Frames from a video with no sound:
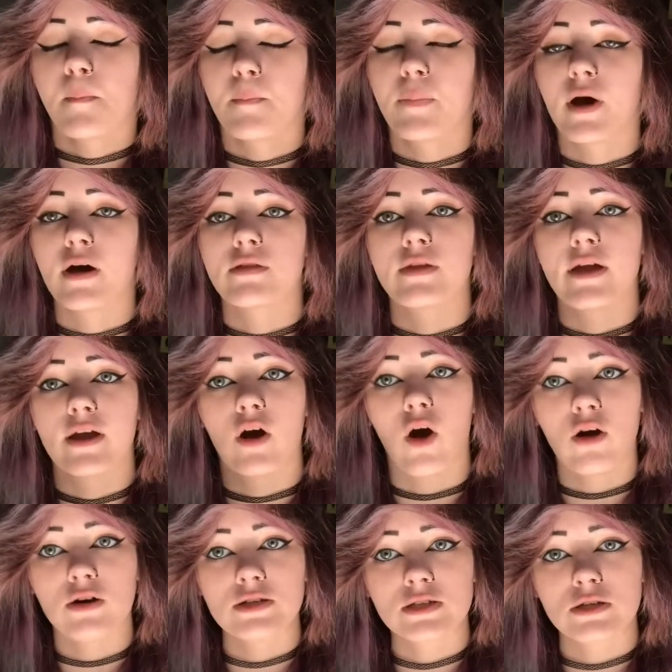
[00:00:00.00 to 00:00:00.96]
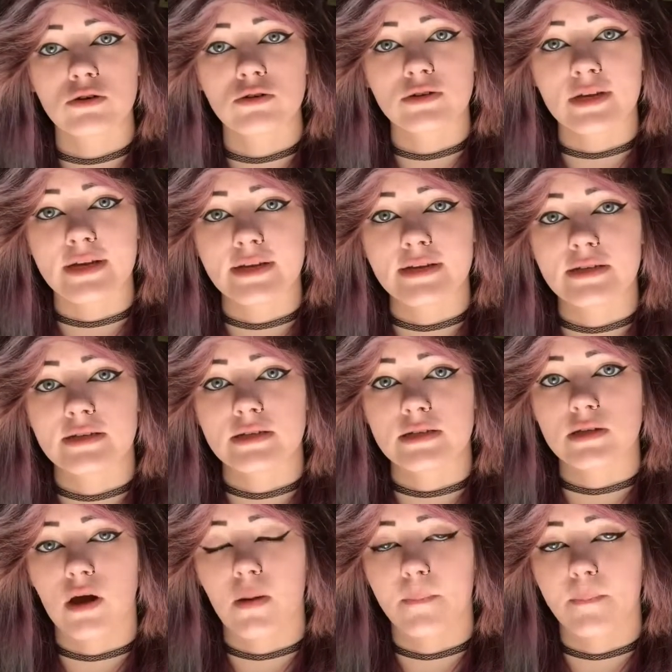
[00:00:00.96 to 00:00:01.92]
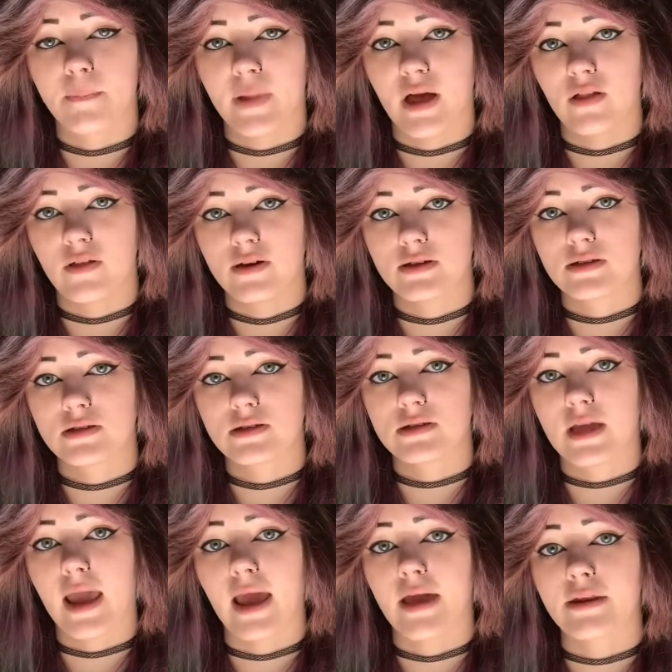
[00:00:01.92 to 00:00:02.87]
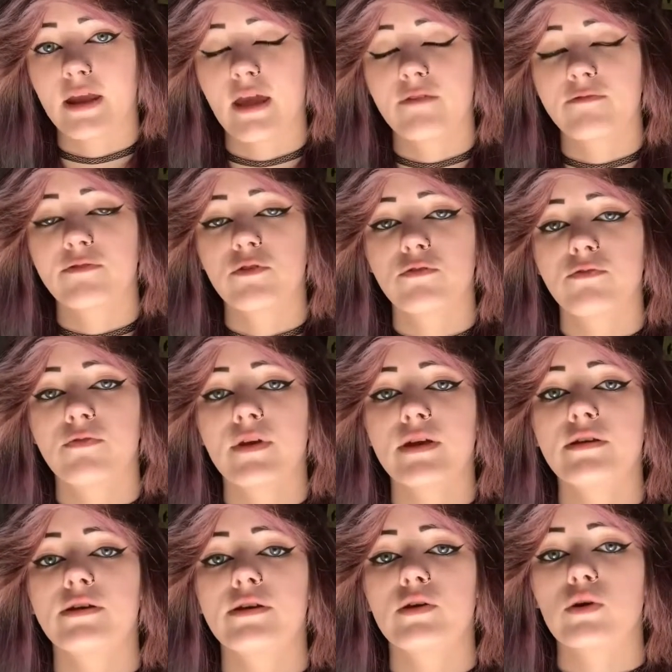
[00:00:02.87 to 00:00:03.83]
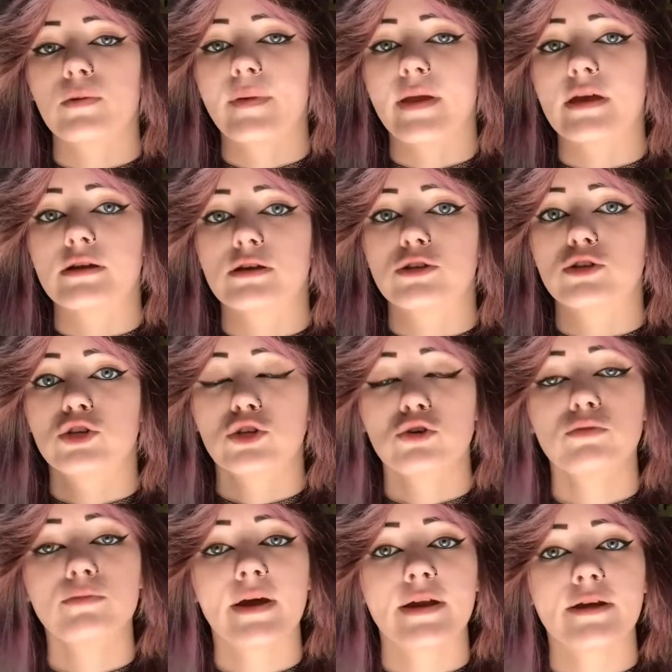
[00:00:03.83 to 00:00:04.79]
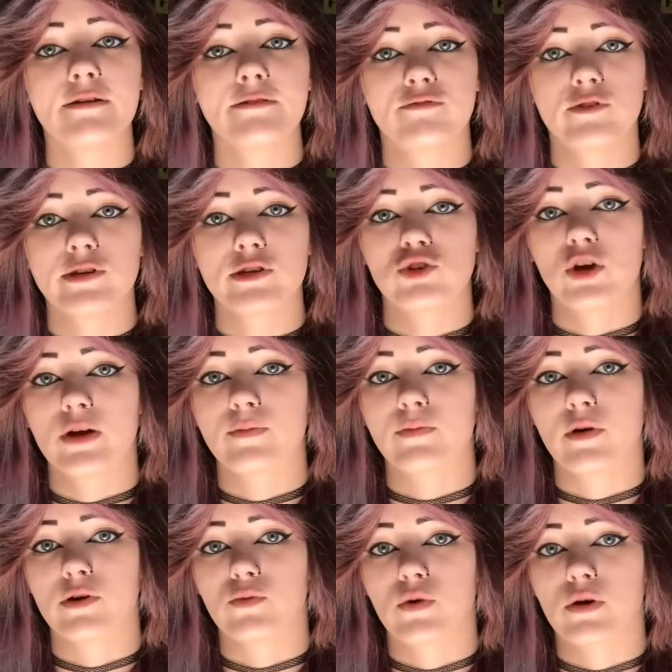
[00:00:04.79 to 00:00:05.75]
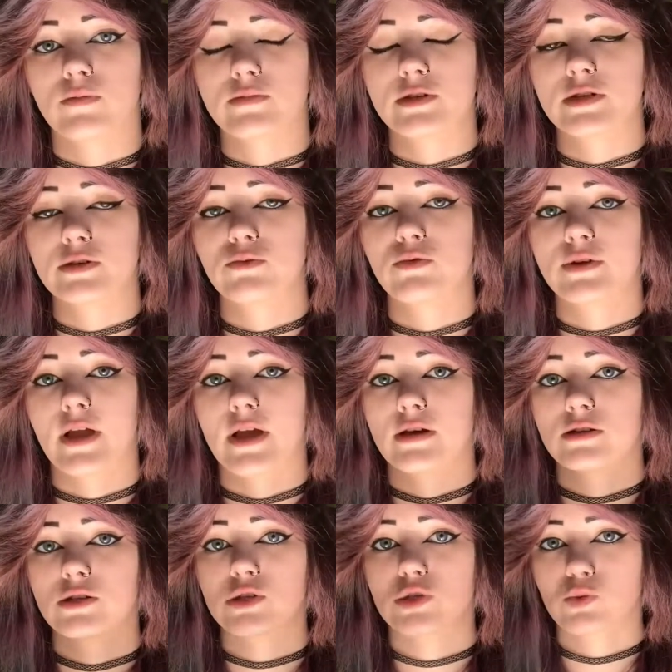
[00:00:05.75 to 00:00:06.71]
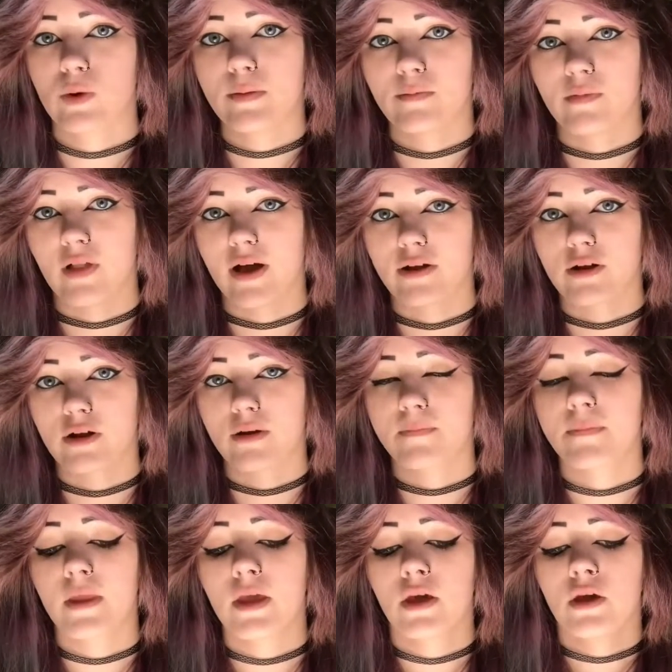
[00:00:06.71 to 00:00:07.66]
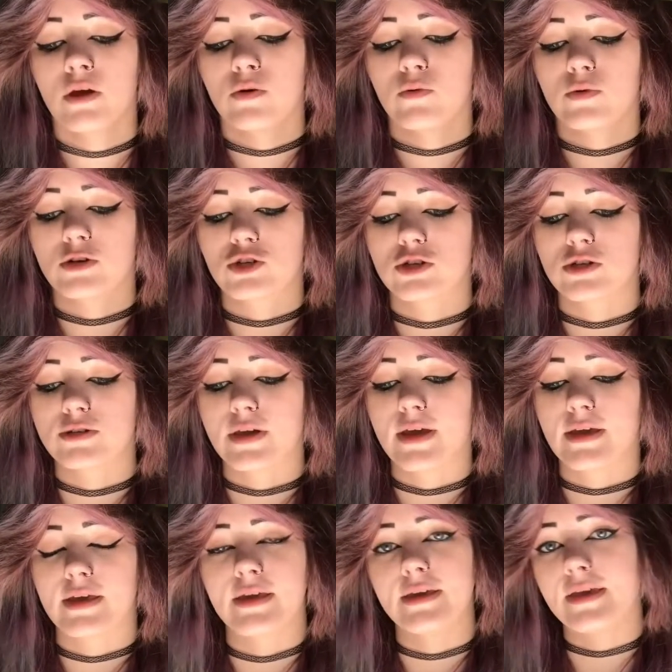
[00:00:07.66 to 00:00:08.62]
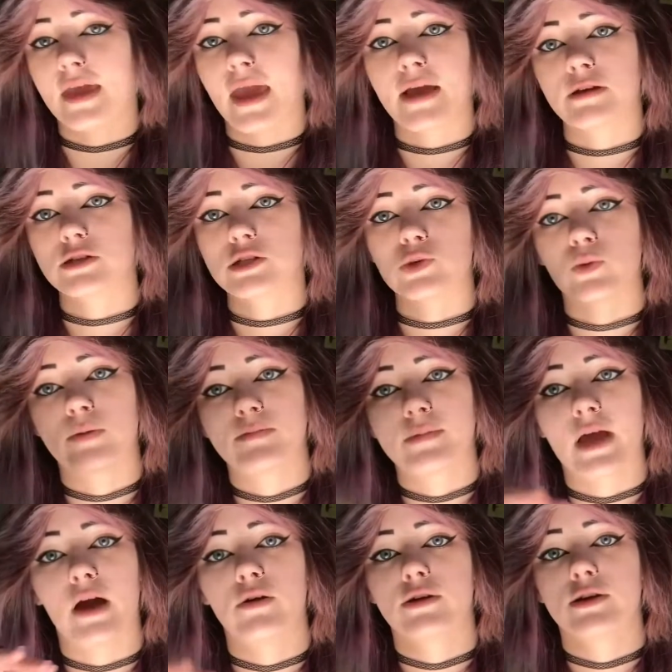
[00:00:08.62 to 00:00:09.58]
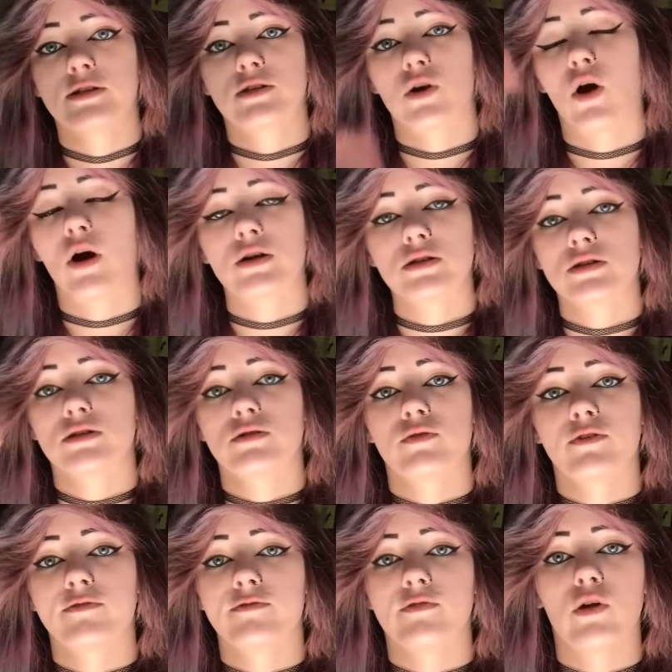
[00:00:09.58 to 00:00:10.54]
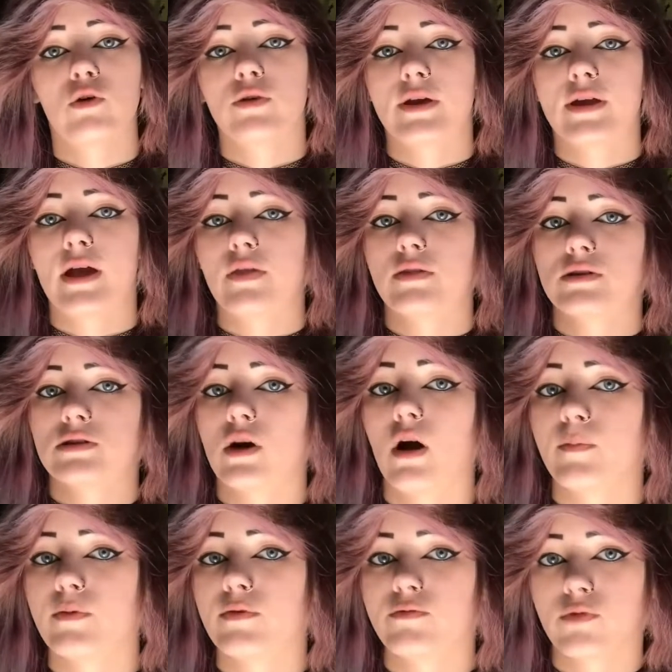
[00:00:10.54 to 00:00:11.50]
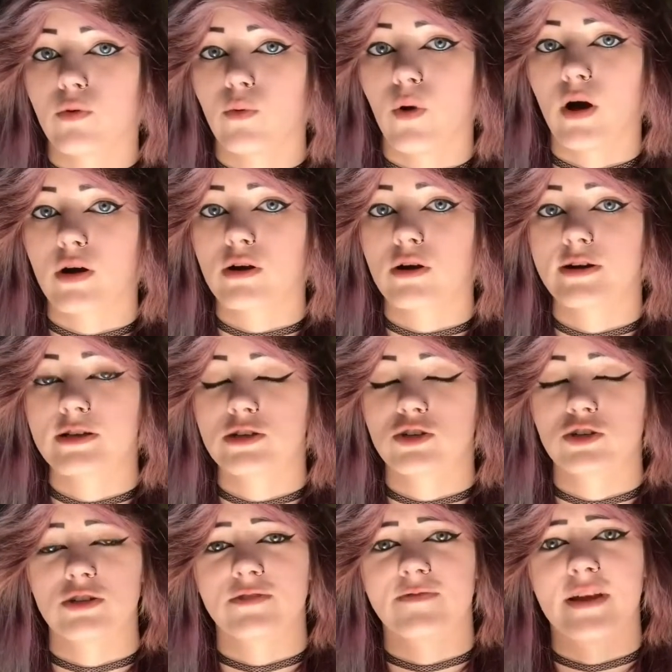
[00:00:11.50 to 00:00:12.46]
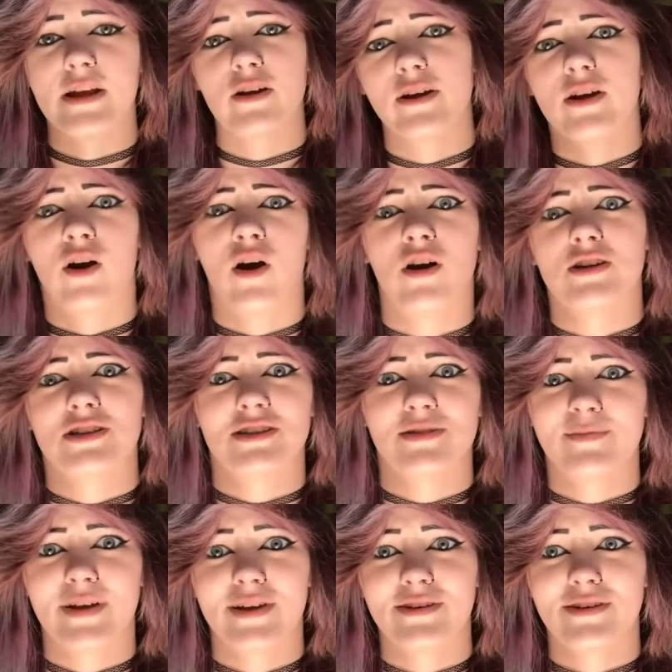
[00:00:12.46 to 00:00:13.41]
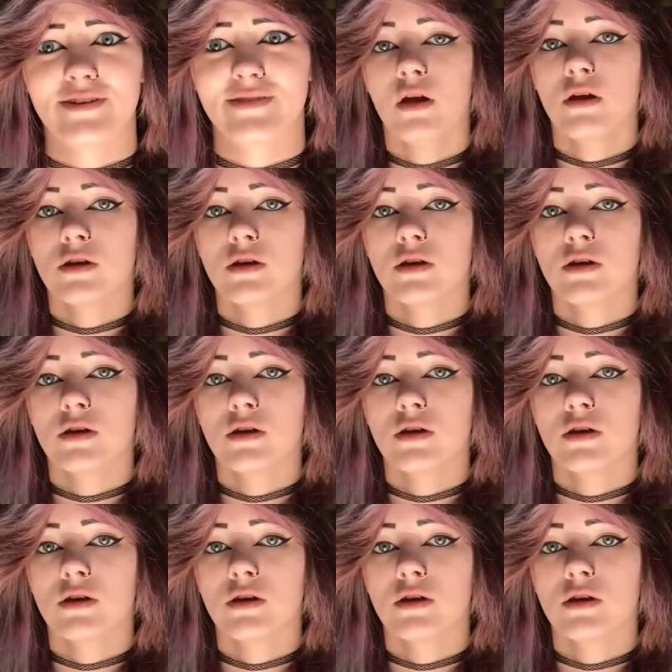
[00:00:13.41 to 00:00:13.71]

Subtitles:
But they also need some pellets, and if you feed your betta too many freeze-dried bloodworms, he will get swim bladder, which is like he can't swim down. He's constantly floating at the top of the water. He's just very constipated.